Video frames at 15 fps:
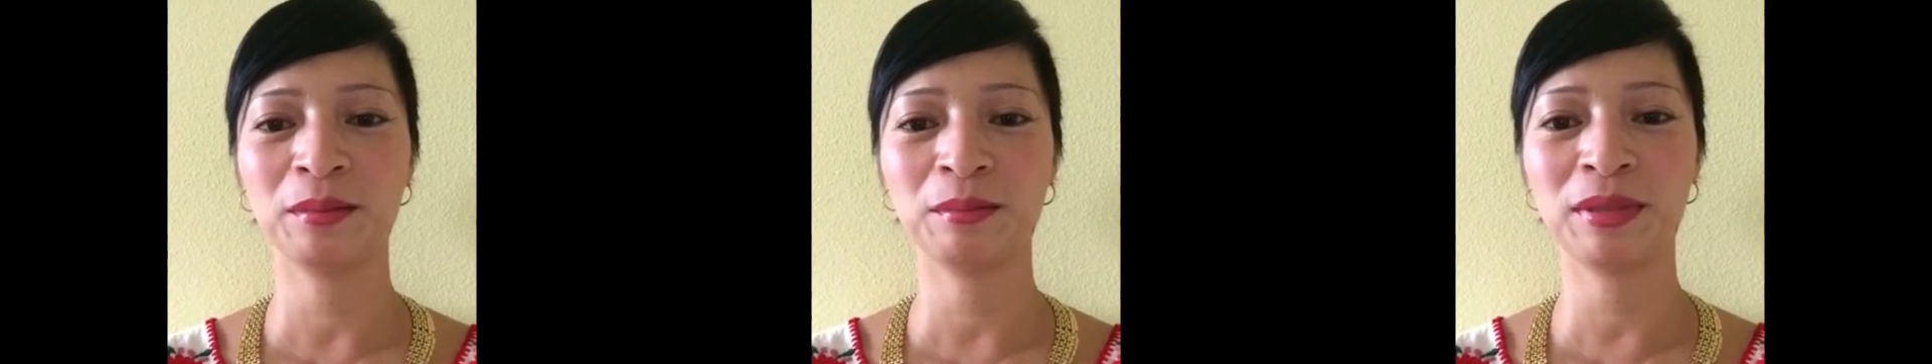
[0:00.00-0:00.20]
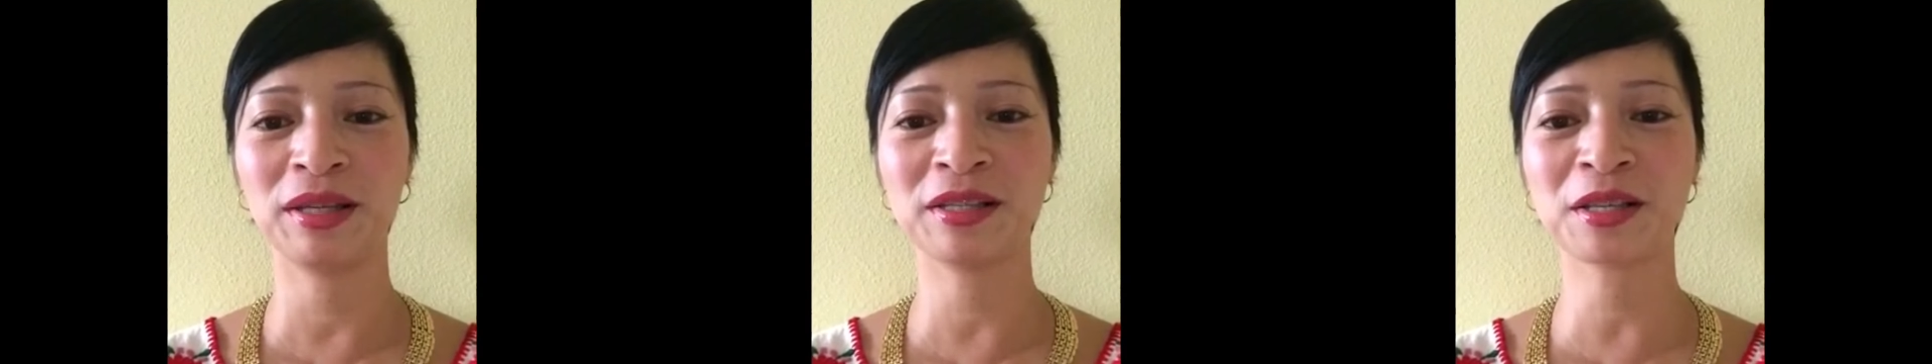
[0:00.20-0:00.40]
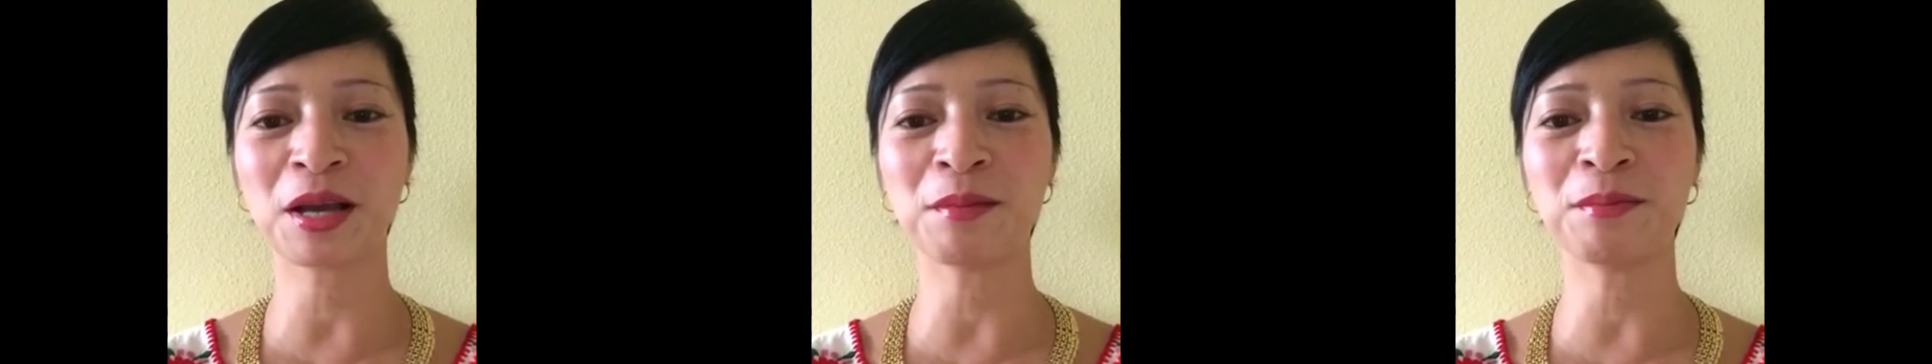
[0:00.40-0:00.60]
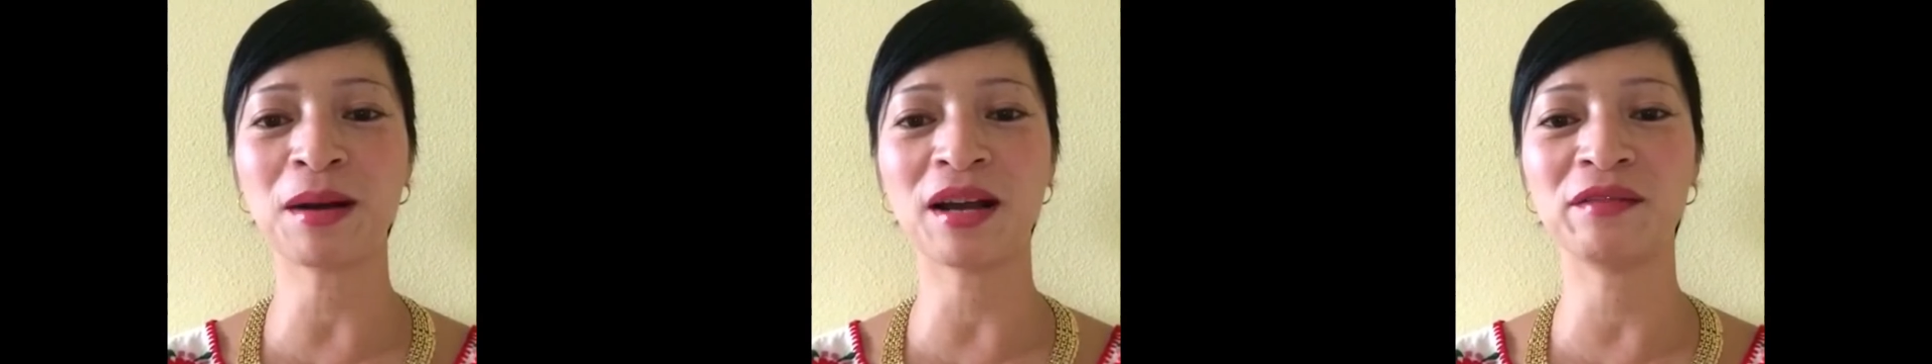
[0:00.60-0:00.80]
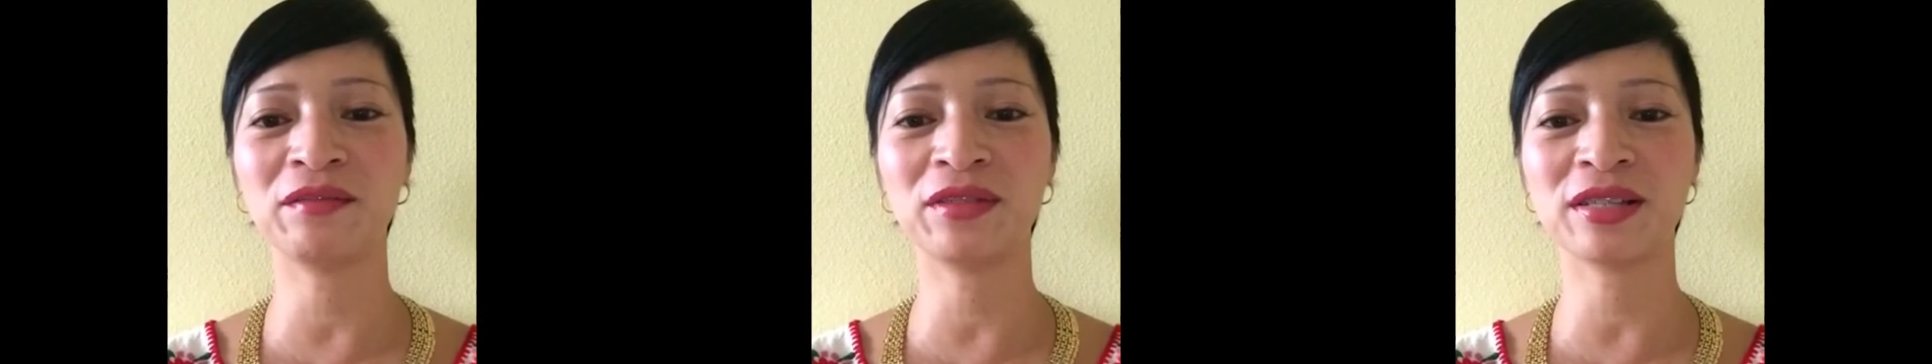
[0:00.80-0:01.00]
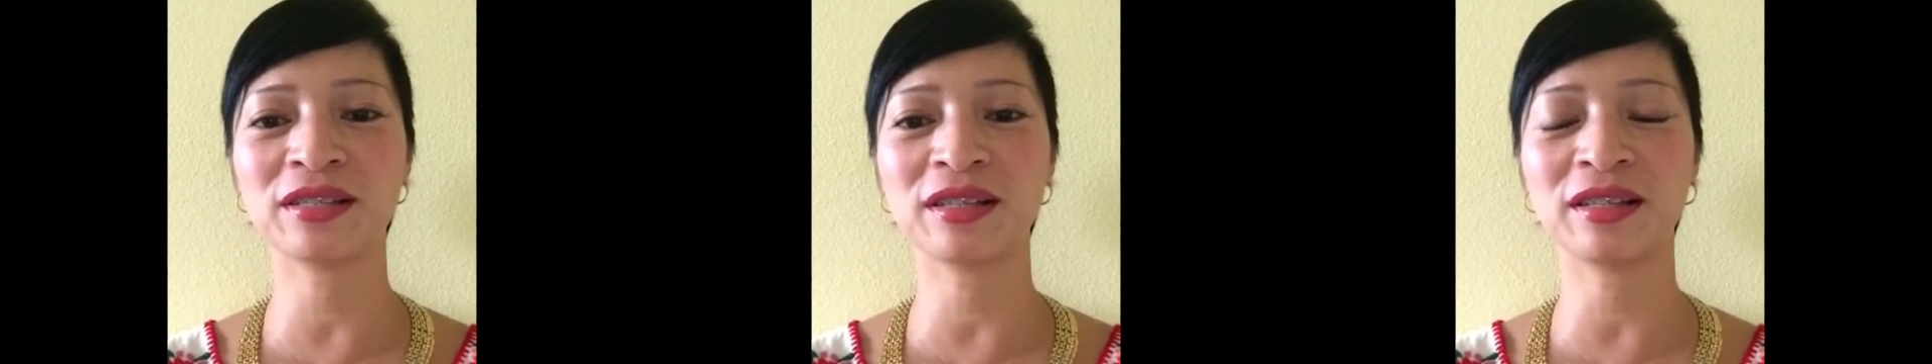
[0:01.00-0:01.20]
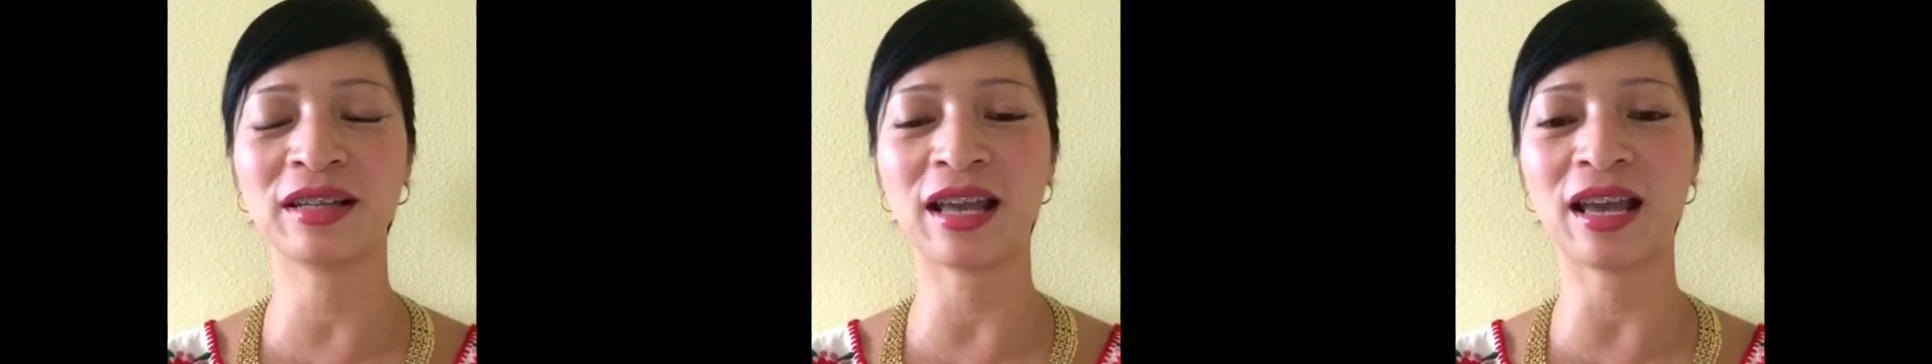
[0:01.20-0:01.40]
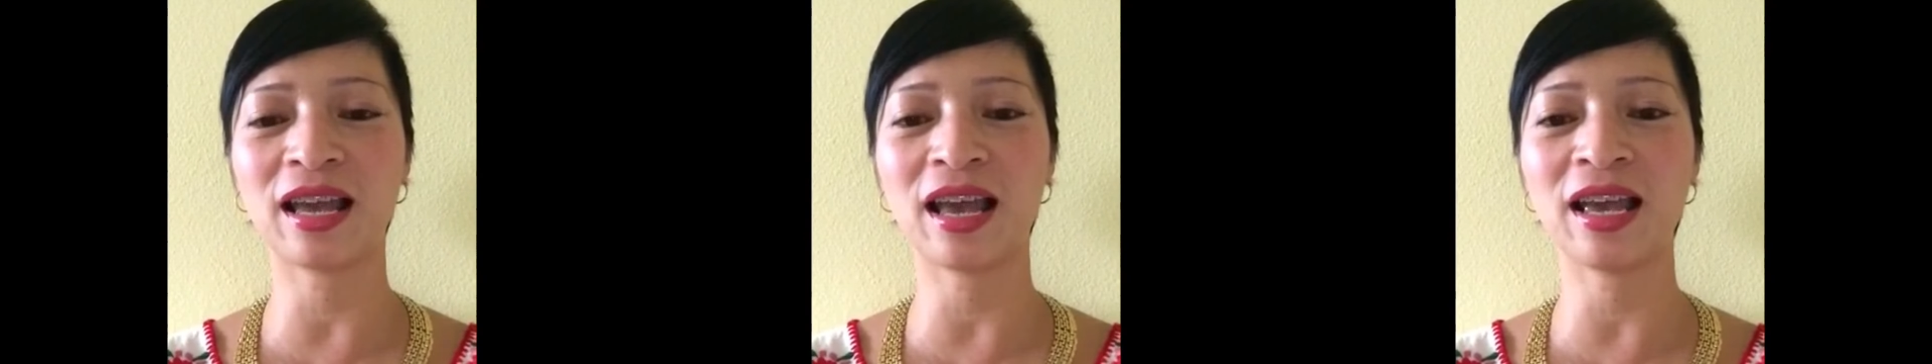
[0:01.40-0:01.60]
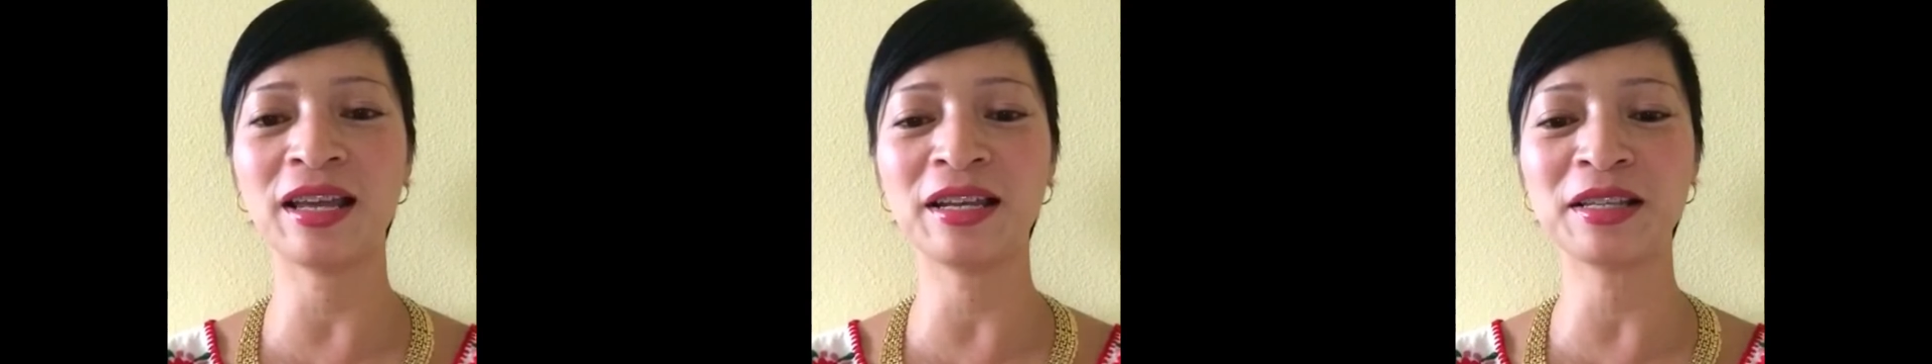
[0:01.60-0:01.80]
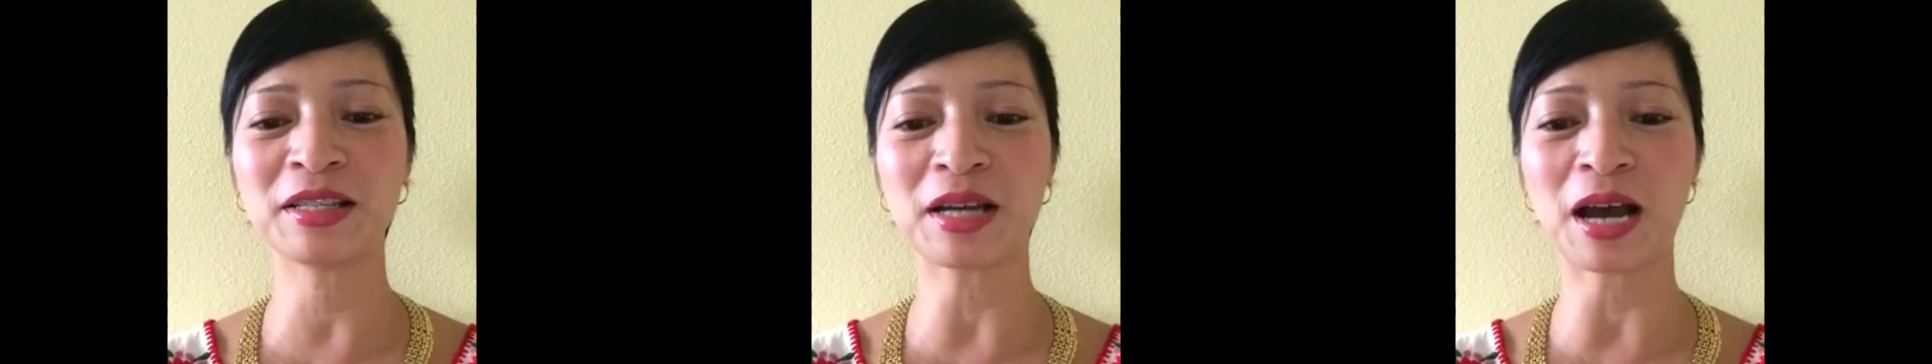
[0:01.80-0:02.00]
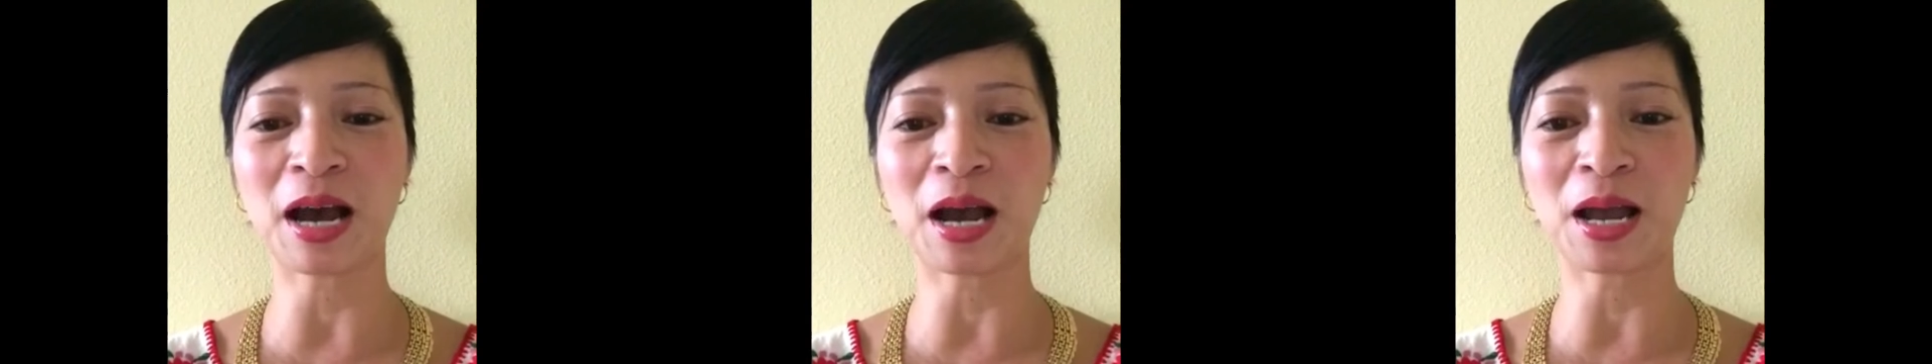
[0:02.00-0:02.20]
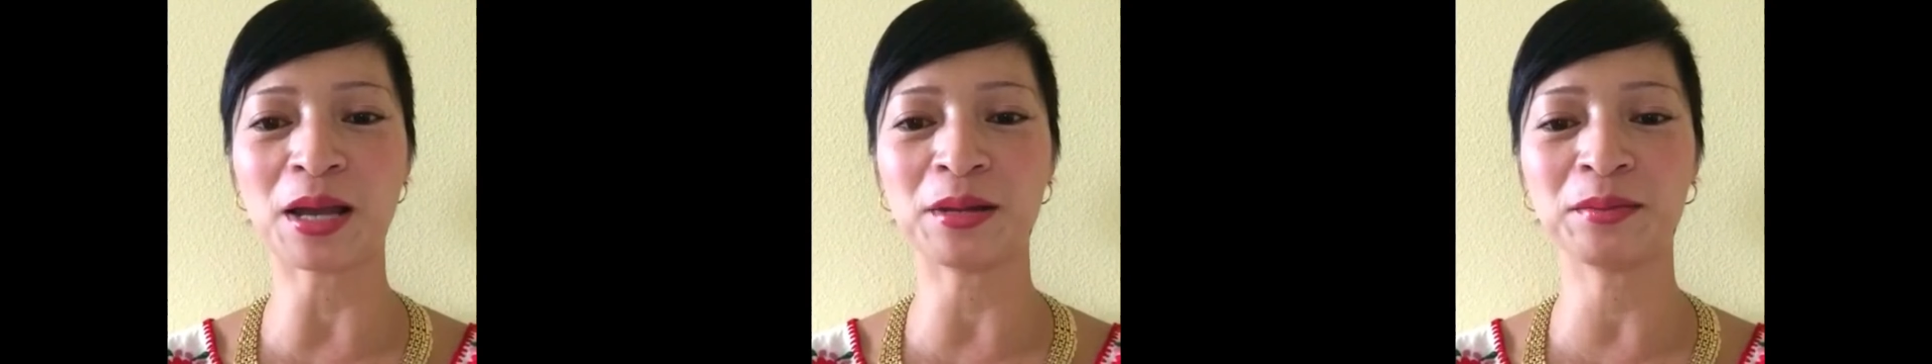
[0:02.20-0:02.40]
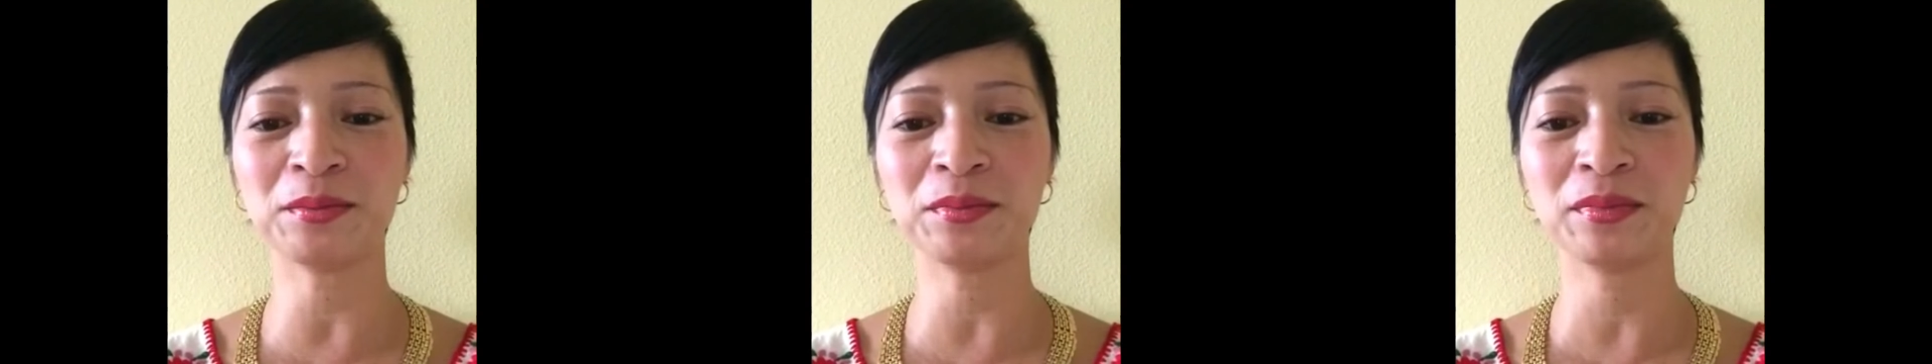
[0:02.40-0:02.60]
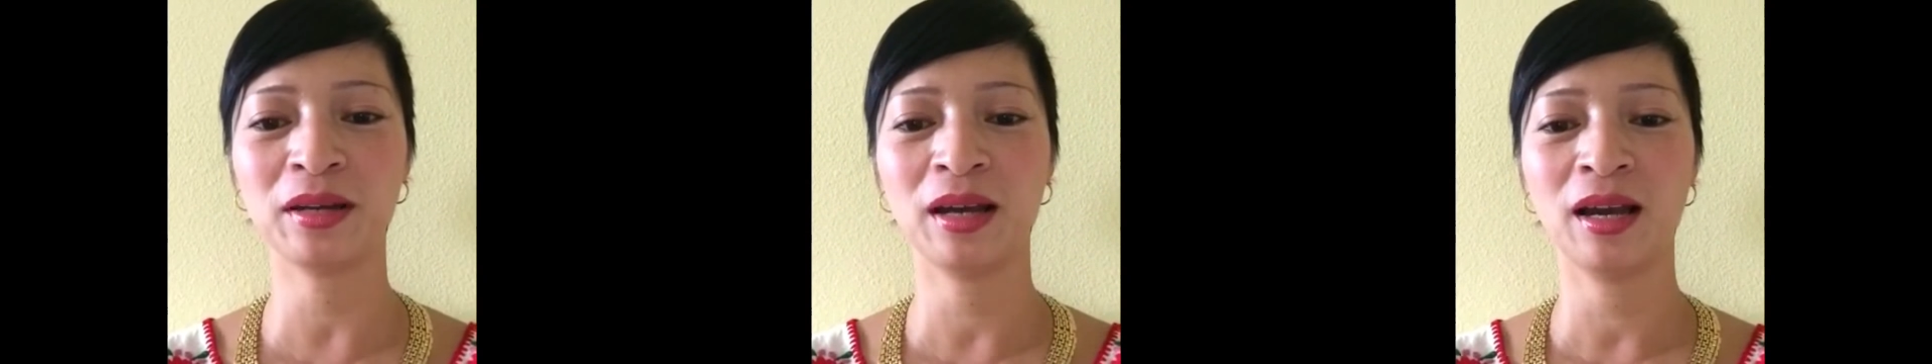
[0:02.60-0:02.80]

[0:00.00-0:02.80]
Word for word: Please come by and visit anytime.